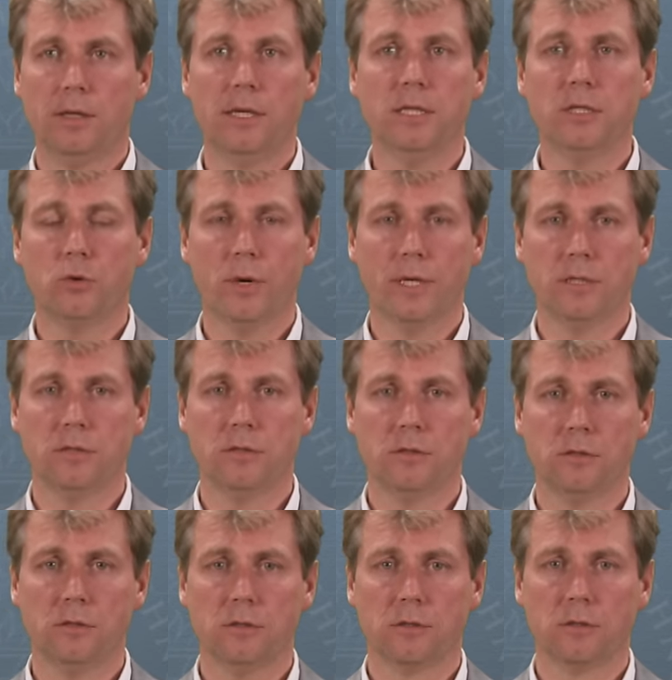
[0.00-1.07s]
These
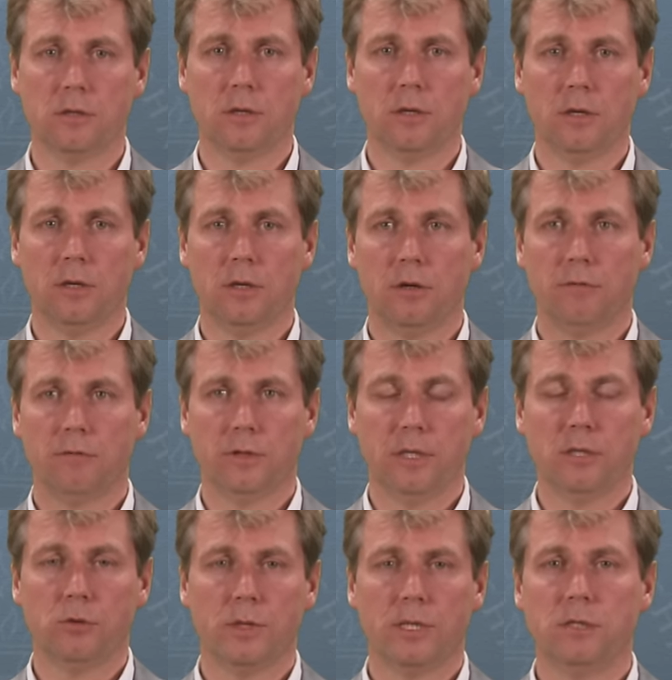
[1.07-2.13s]
questions, for
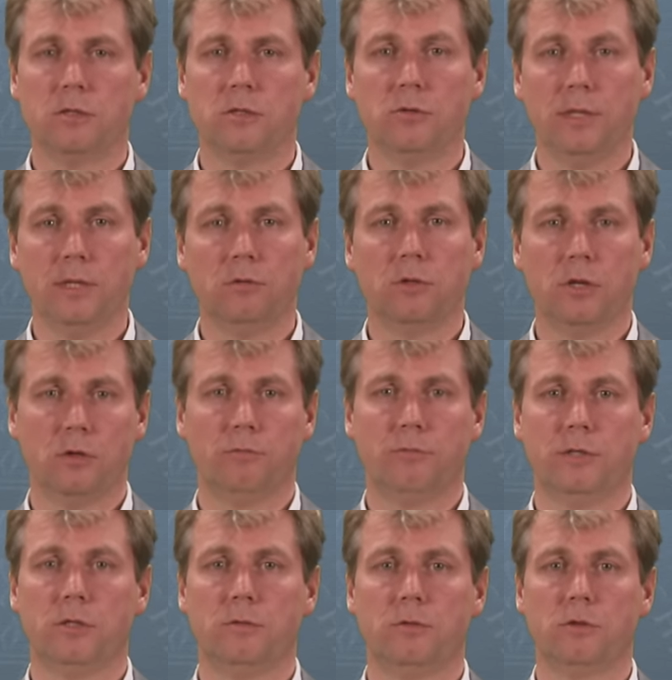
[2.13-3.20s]
these questions, you need to know the
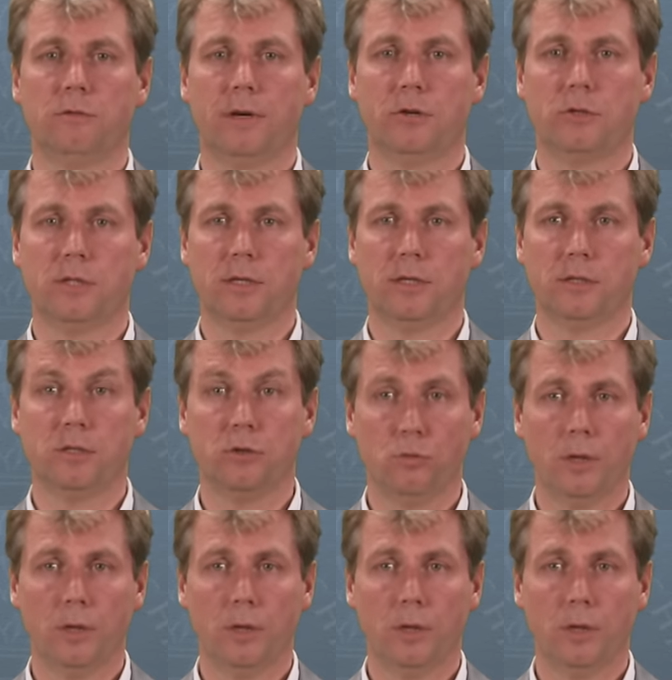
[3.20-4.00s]
principles of aerostatics.